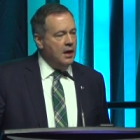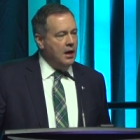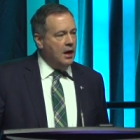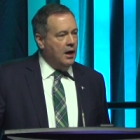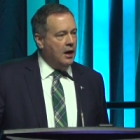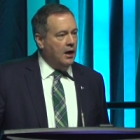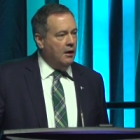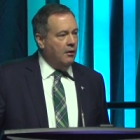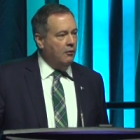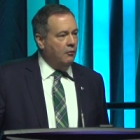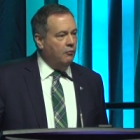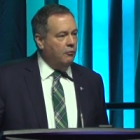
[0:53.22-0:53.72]

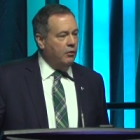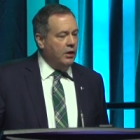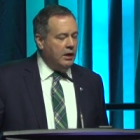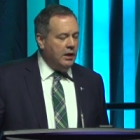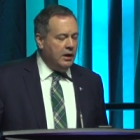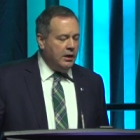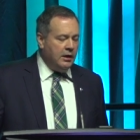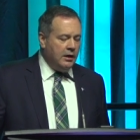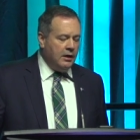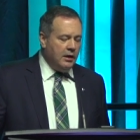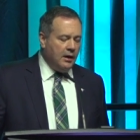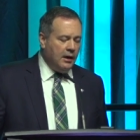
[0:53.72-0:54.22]
Uh,
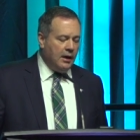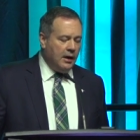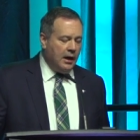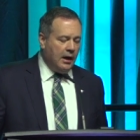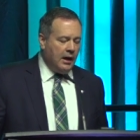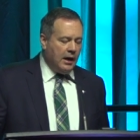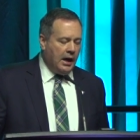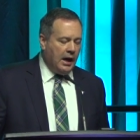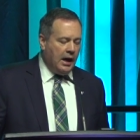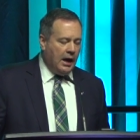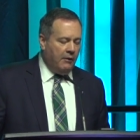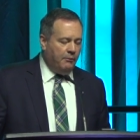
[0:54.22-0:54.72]
we
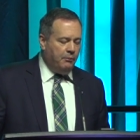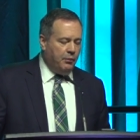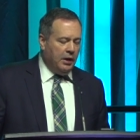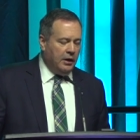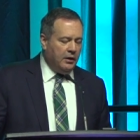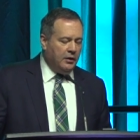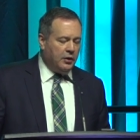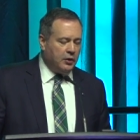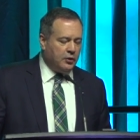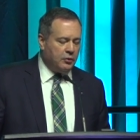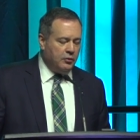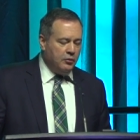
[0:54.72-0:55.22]
have
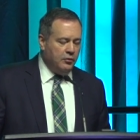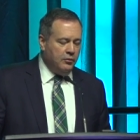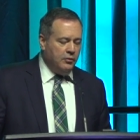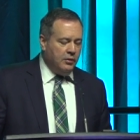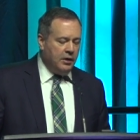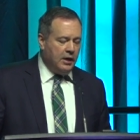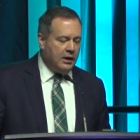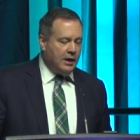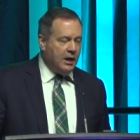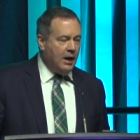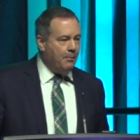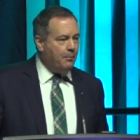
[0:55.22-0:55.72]
been through
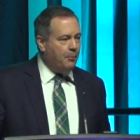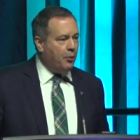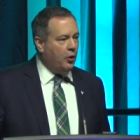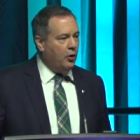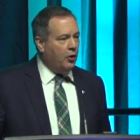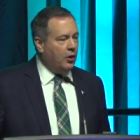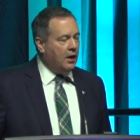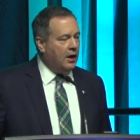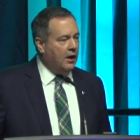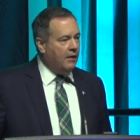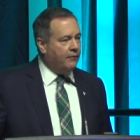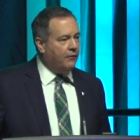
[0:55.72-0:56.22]
a
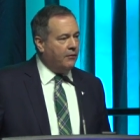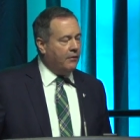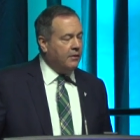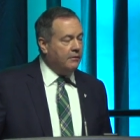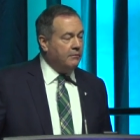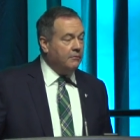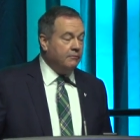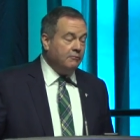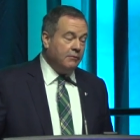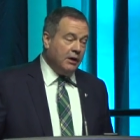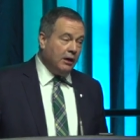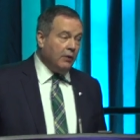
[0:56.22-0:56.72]
couple of,
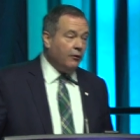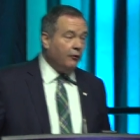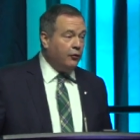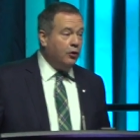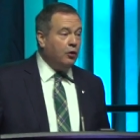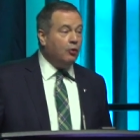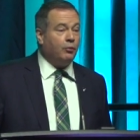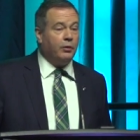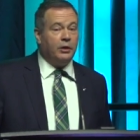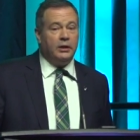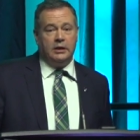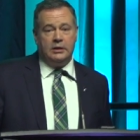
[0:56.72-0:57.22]
well, a
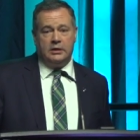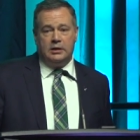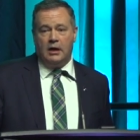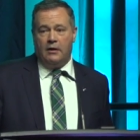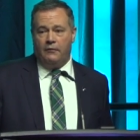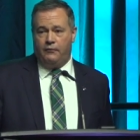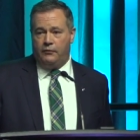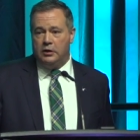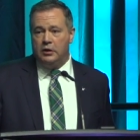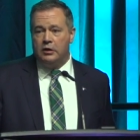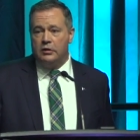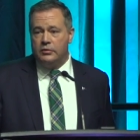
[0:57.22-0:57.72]
few really
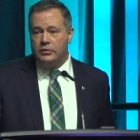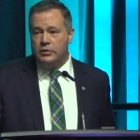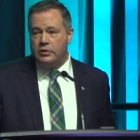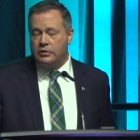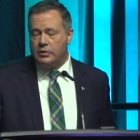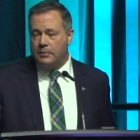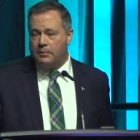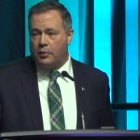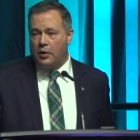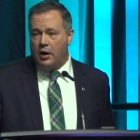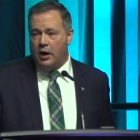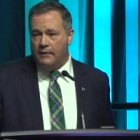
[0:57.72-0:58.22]
tough years as
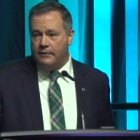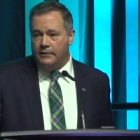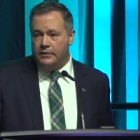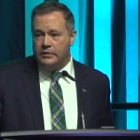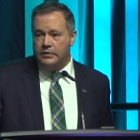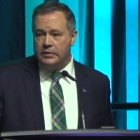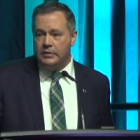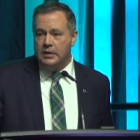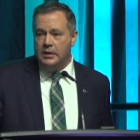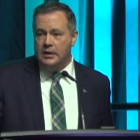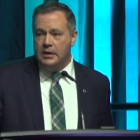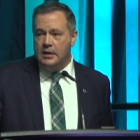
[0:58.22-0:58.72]
a
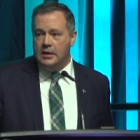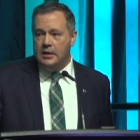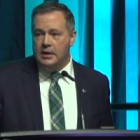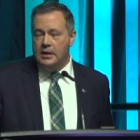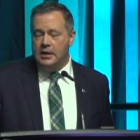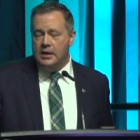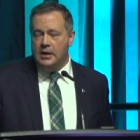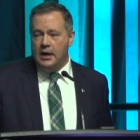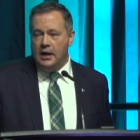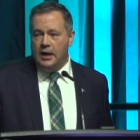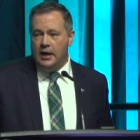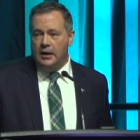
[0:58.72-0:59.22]
province.
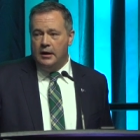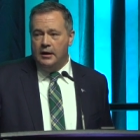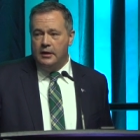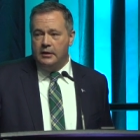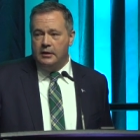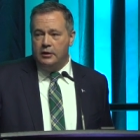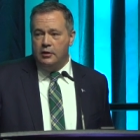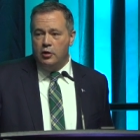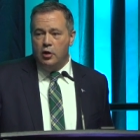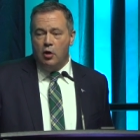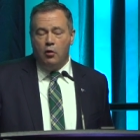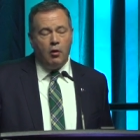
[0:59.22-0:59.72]
Uh,
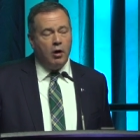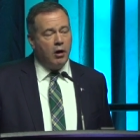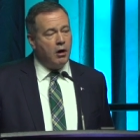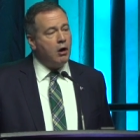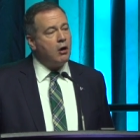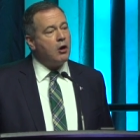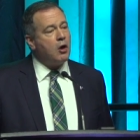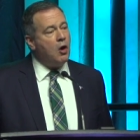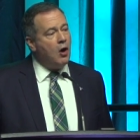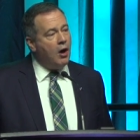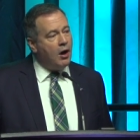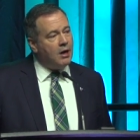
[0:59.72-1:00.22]
you know, our
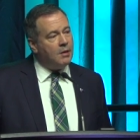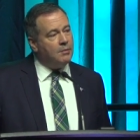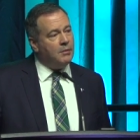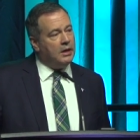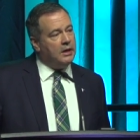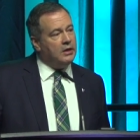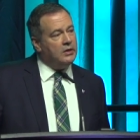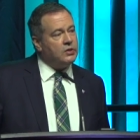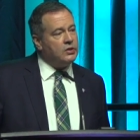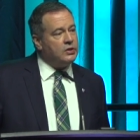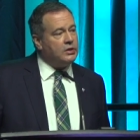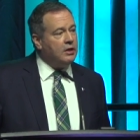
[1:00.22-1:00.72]

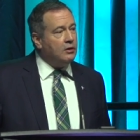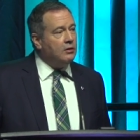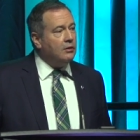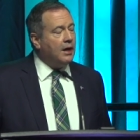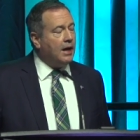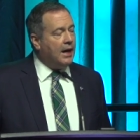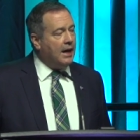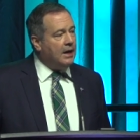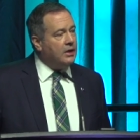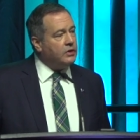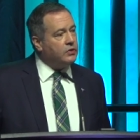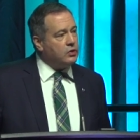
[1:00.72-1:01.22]
economy still
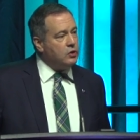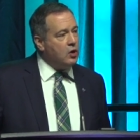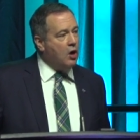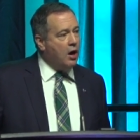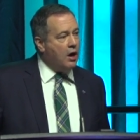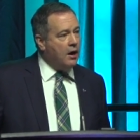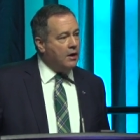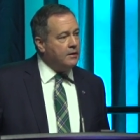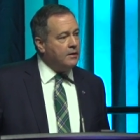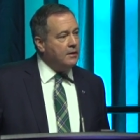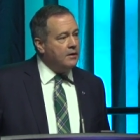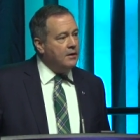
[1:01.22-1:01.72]
has
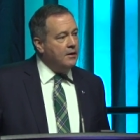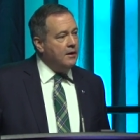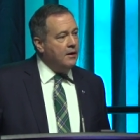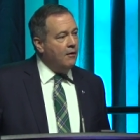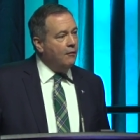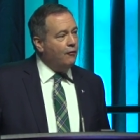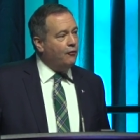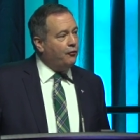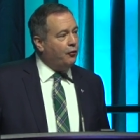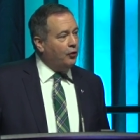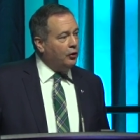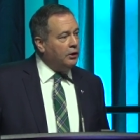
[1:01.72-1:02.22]
not
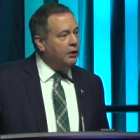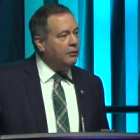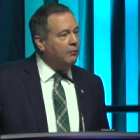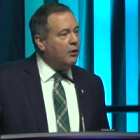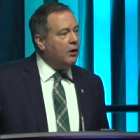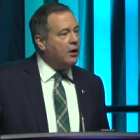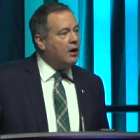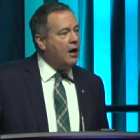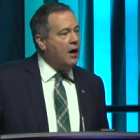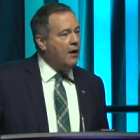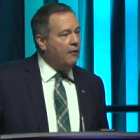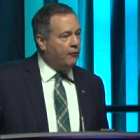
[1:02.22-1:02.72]
fully
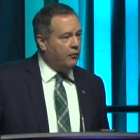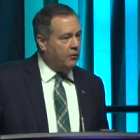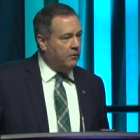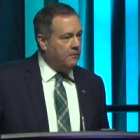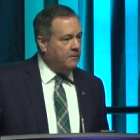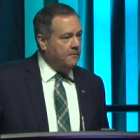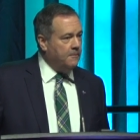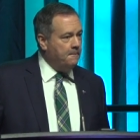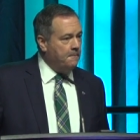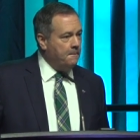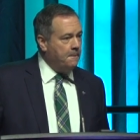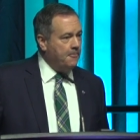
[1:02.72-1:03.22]
recovered
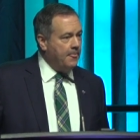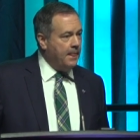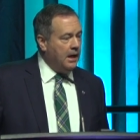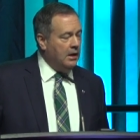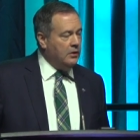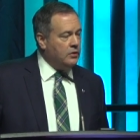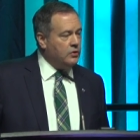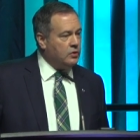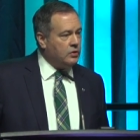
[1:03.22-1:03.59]
its